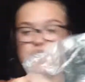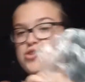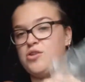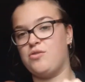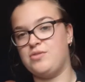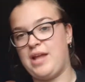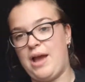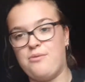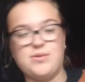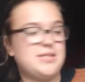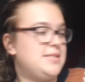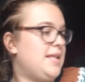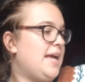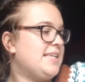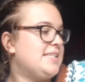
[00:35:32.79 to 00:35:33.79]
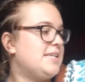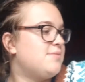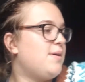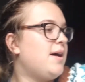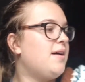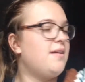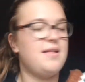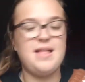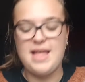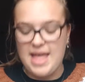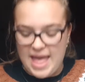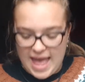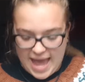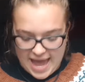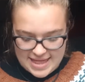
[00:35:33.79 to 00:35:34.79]
So that was nice as well.
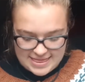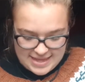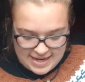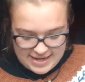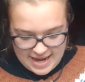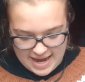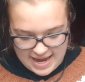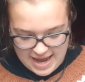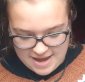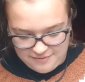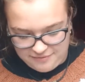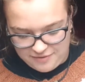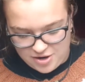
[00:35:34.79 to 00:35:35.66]
And then I have